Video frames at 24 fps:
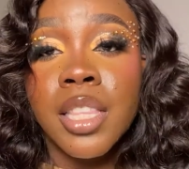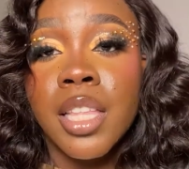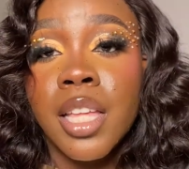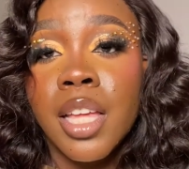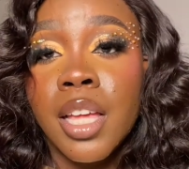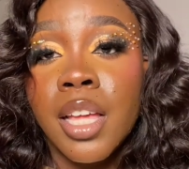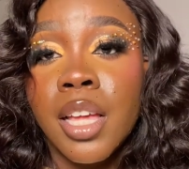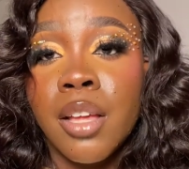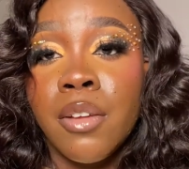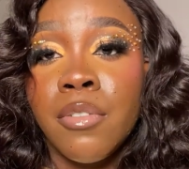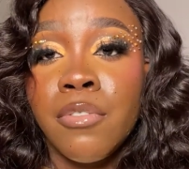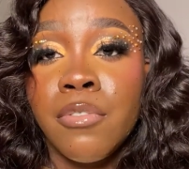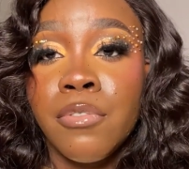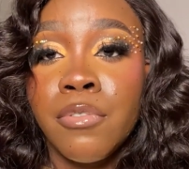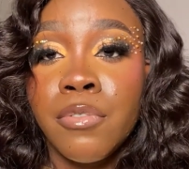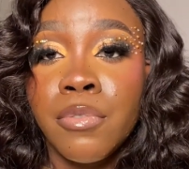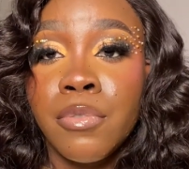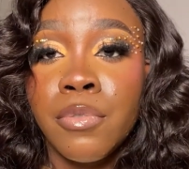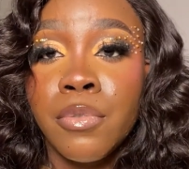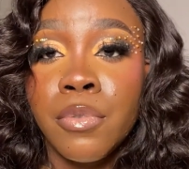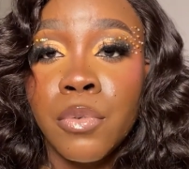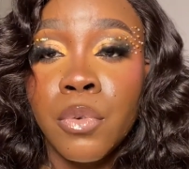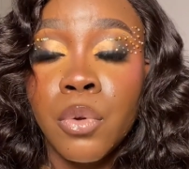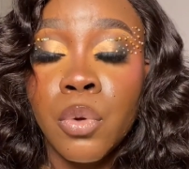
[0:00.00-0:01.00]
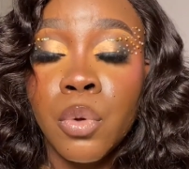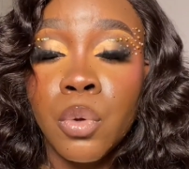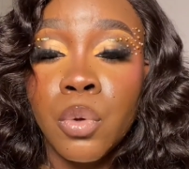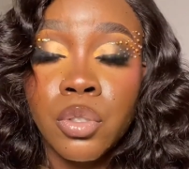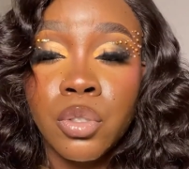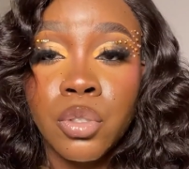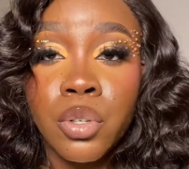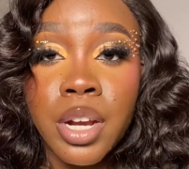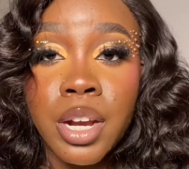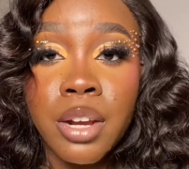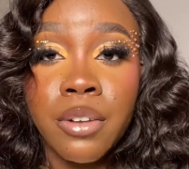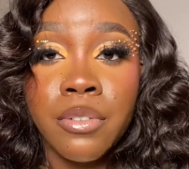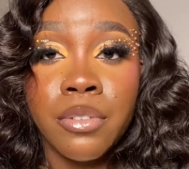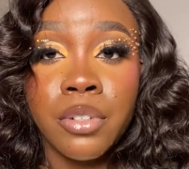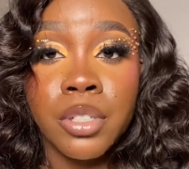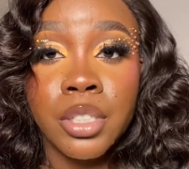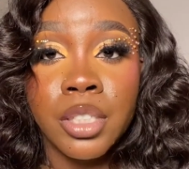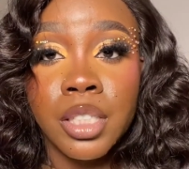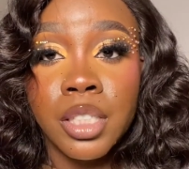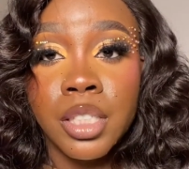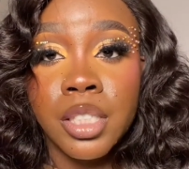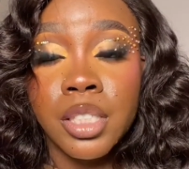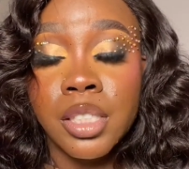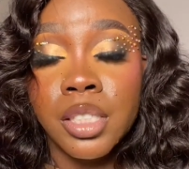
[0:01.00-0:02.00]
The full tutorial
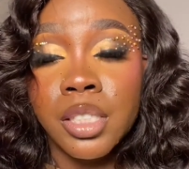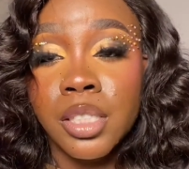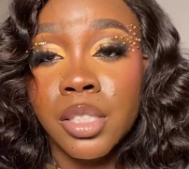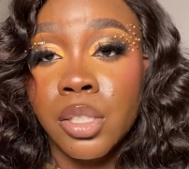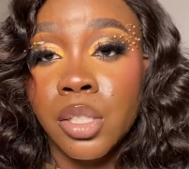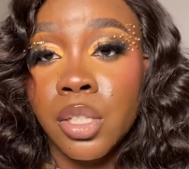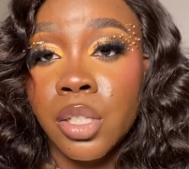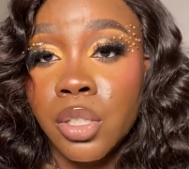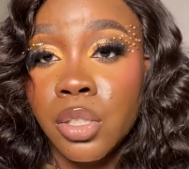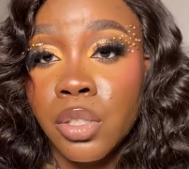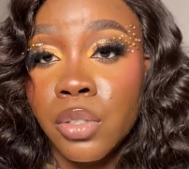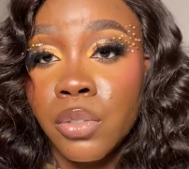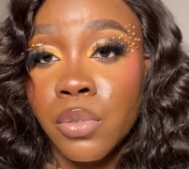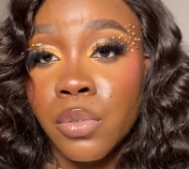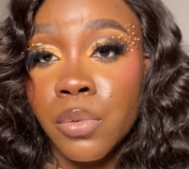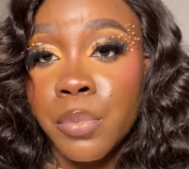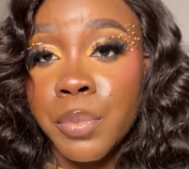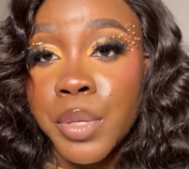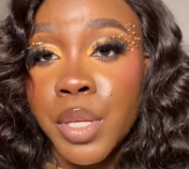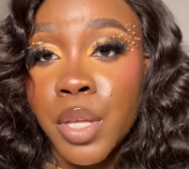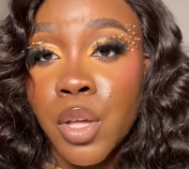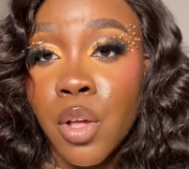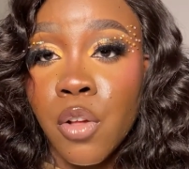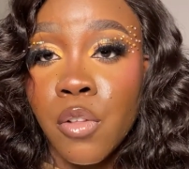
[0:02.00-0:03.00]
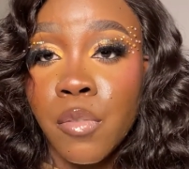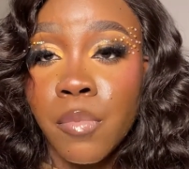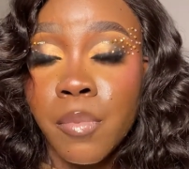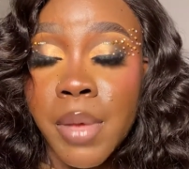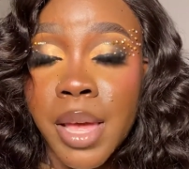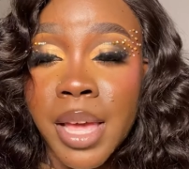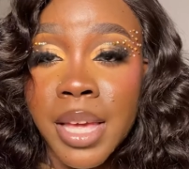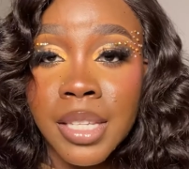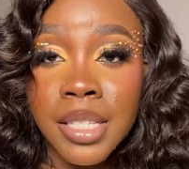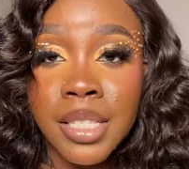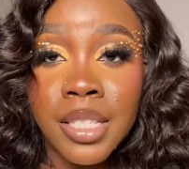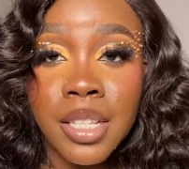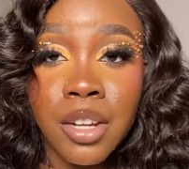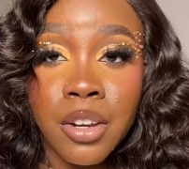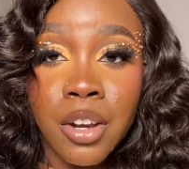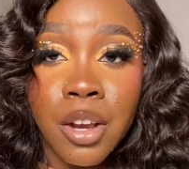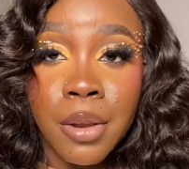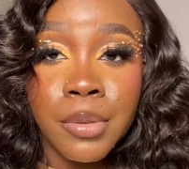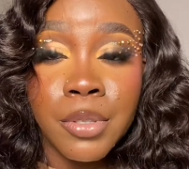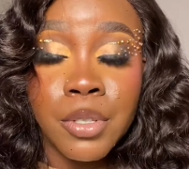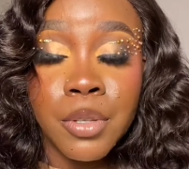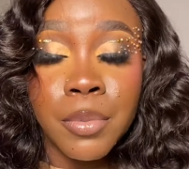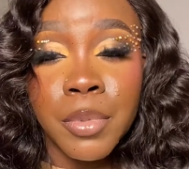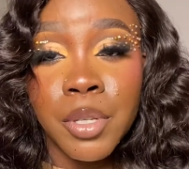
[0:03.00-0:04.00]
for this look will be on my
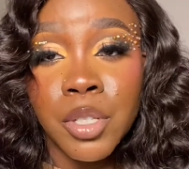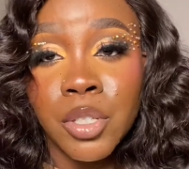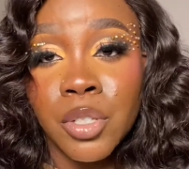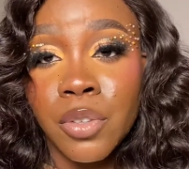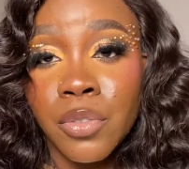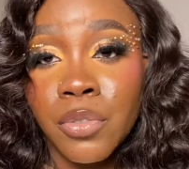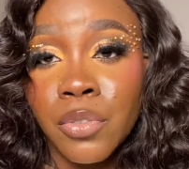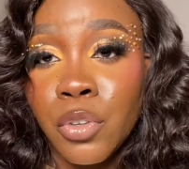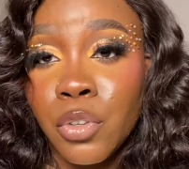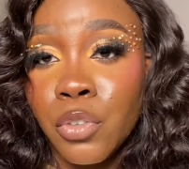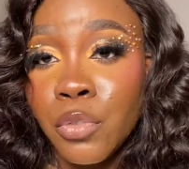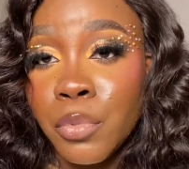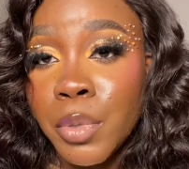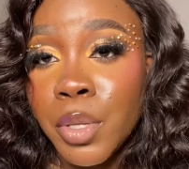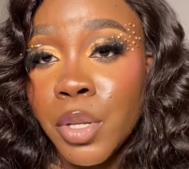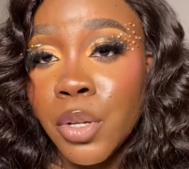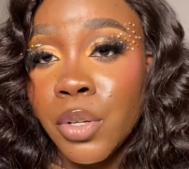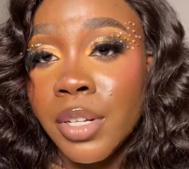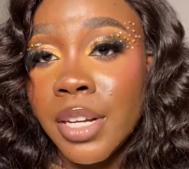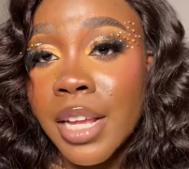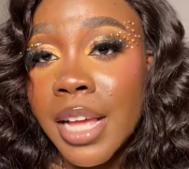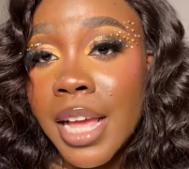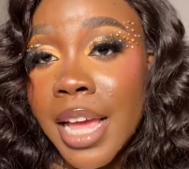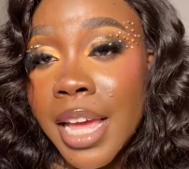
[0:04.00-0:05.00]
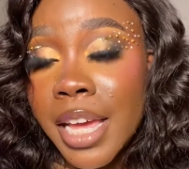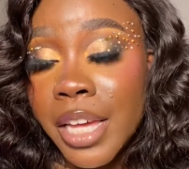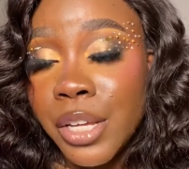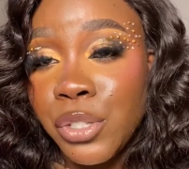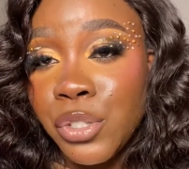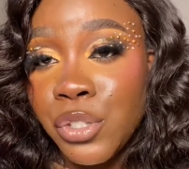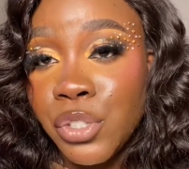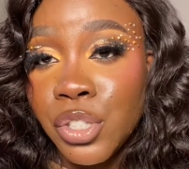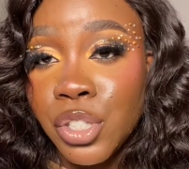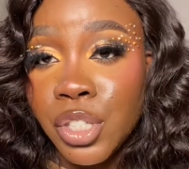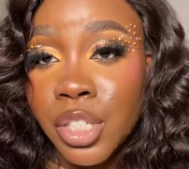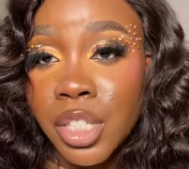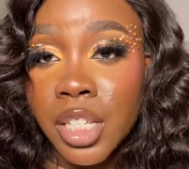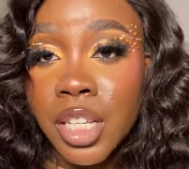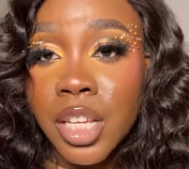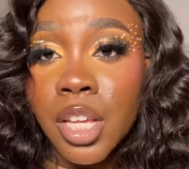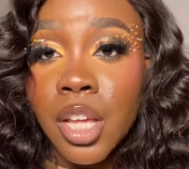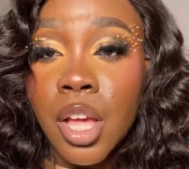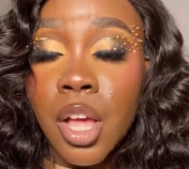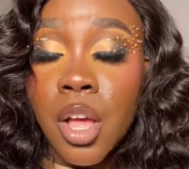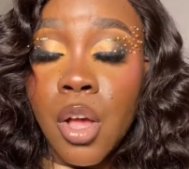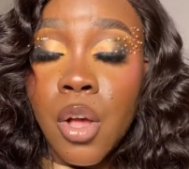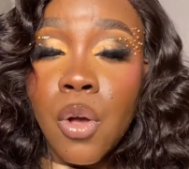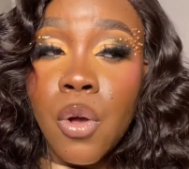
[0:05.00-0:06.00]
Instagram, so make sure you follow me on IG
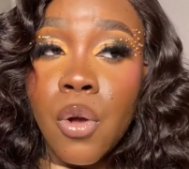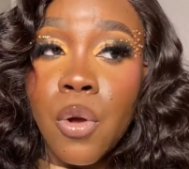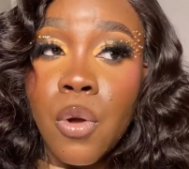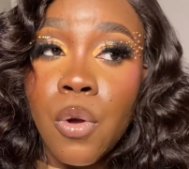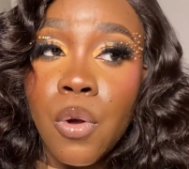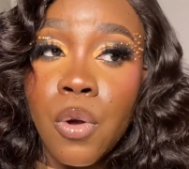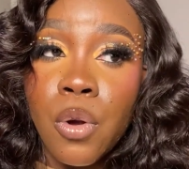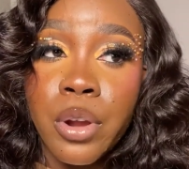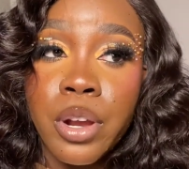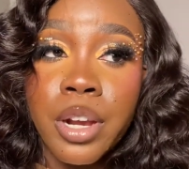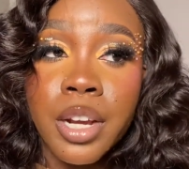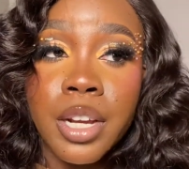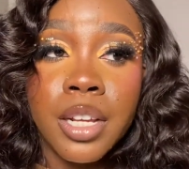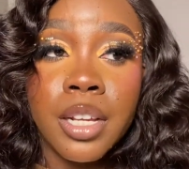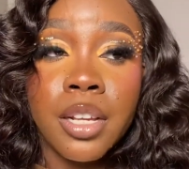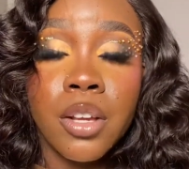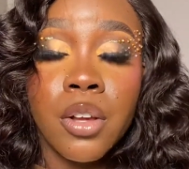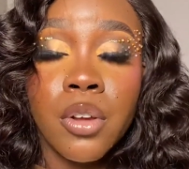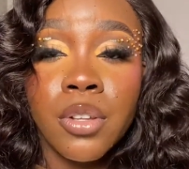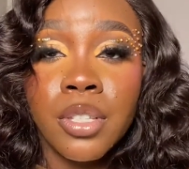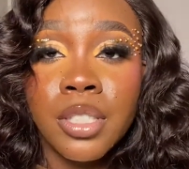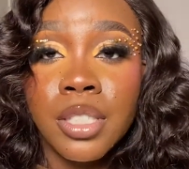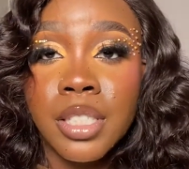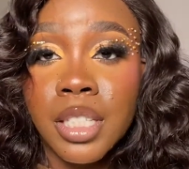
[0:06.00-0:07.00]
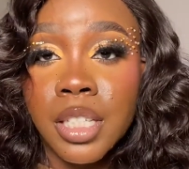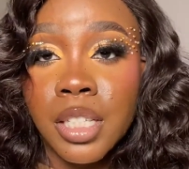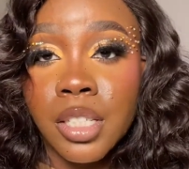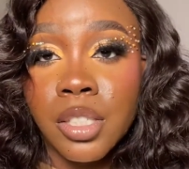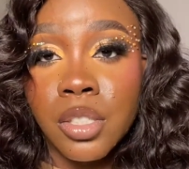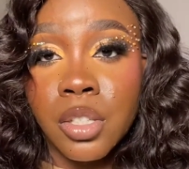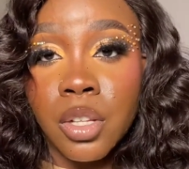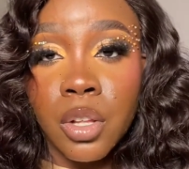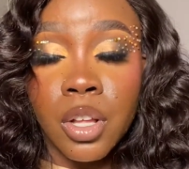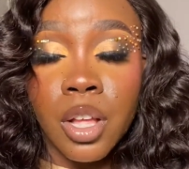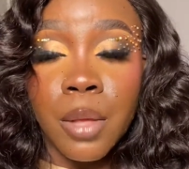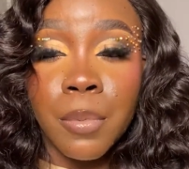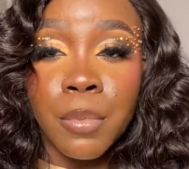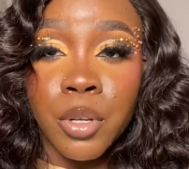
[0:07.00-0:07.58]
or on TikTok.